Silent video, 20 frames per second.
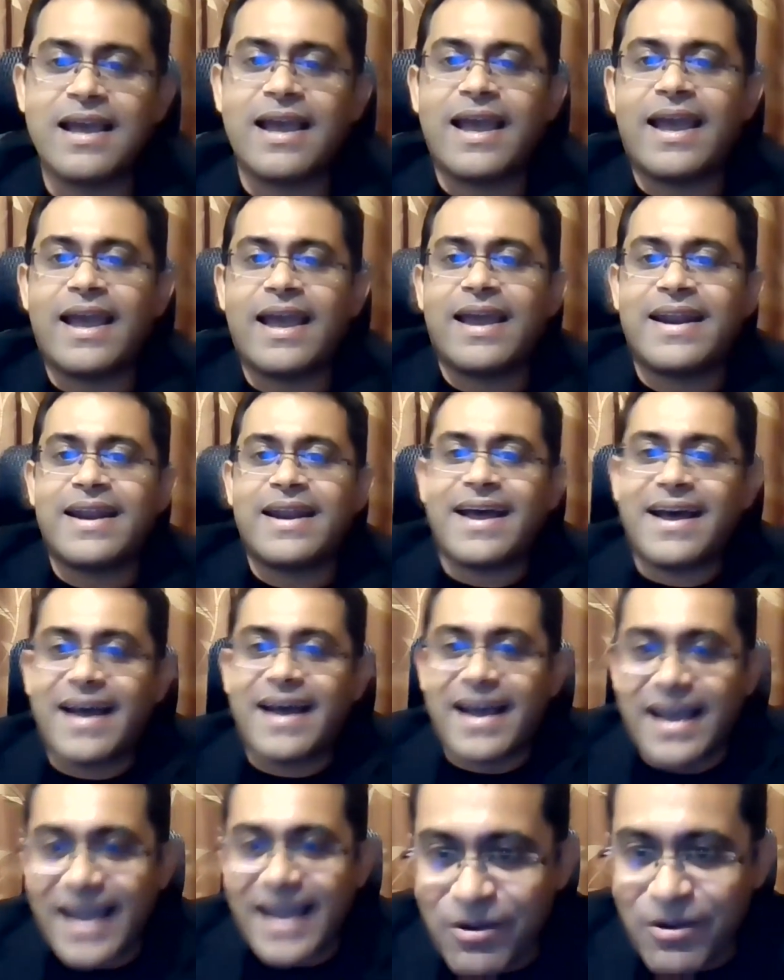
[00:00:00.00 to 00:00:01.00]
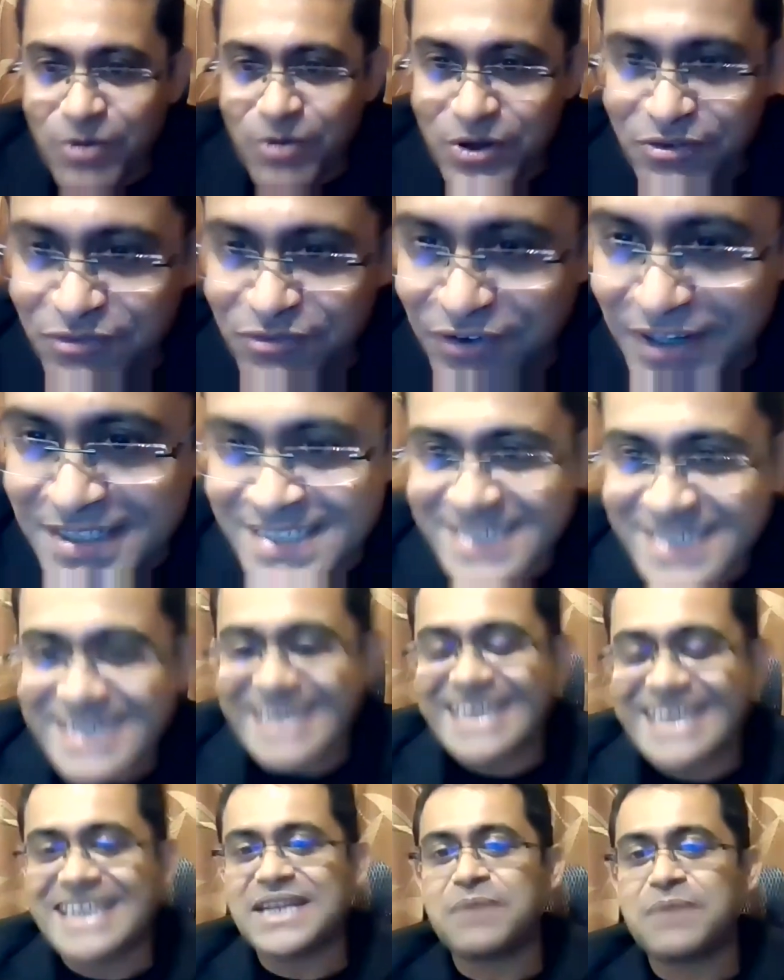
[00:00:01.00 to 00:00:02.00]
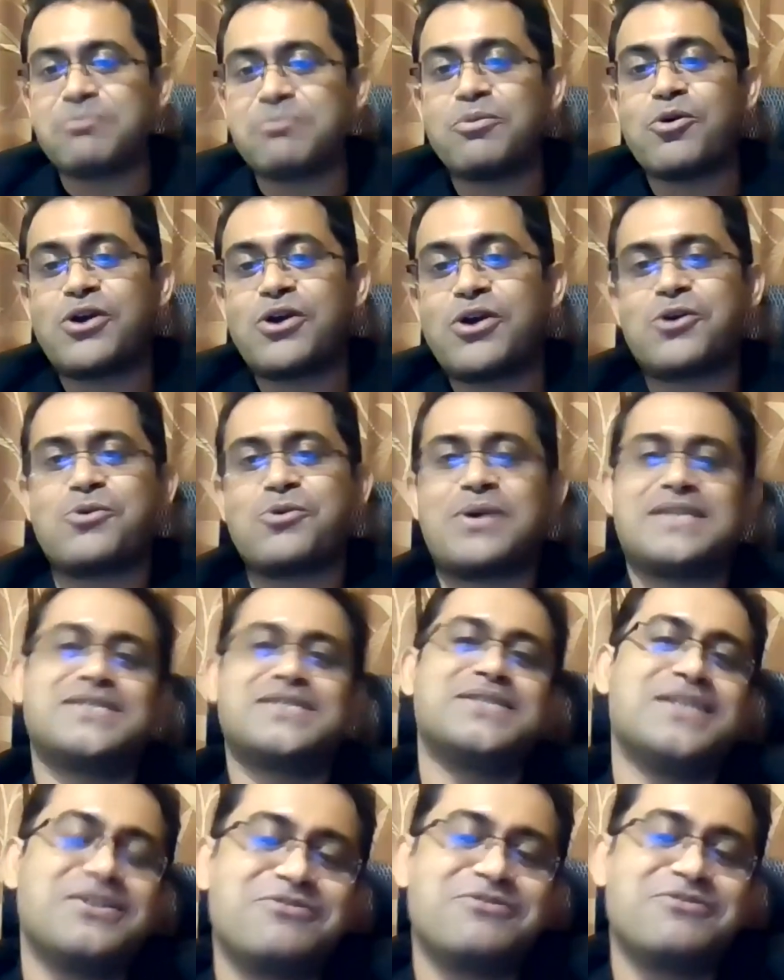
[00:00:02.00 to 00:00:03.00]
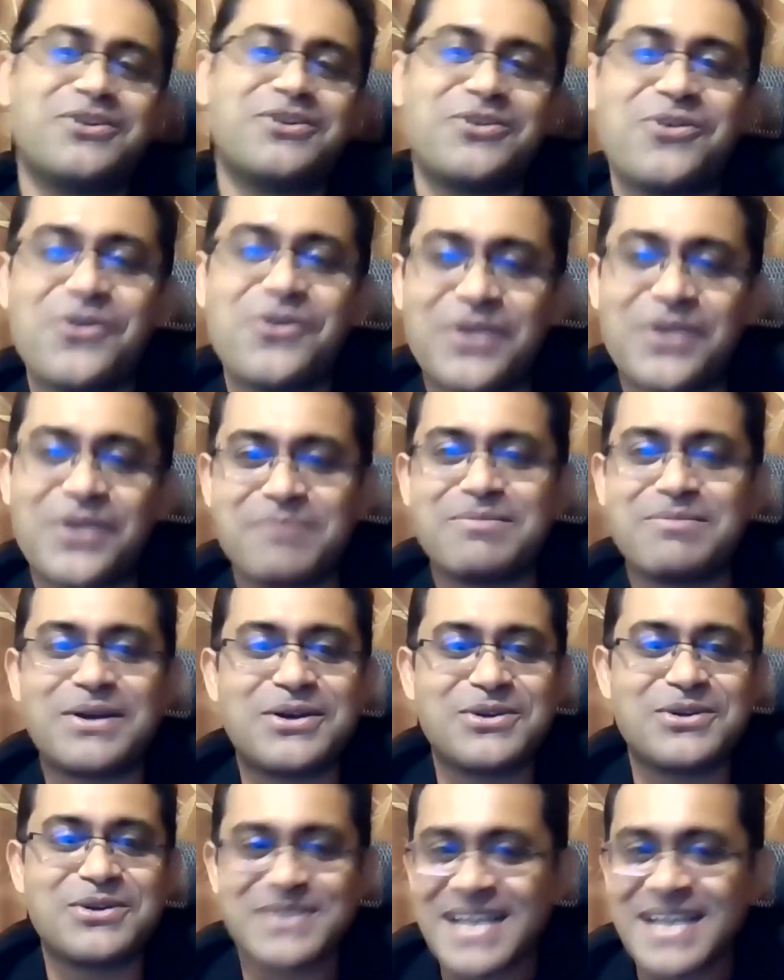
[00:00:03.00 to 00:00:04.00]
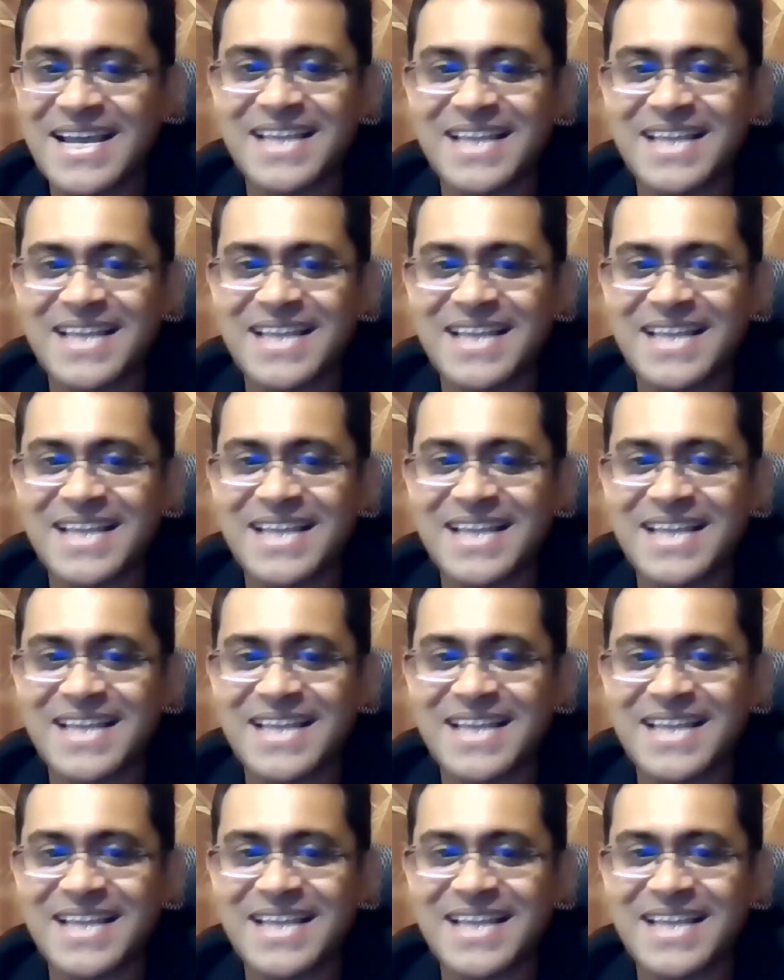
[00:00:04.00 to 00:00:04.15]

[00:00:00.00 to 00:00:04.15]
And I want to first sneak in a poker question, if you're okay, because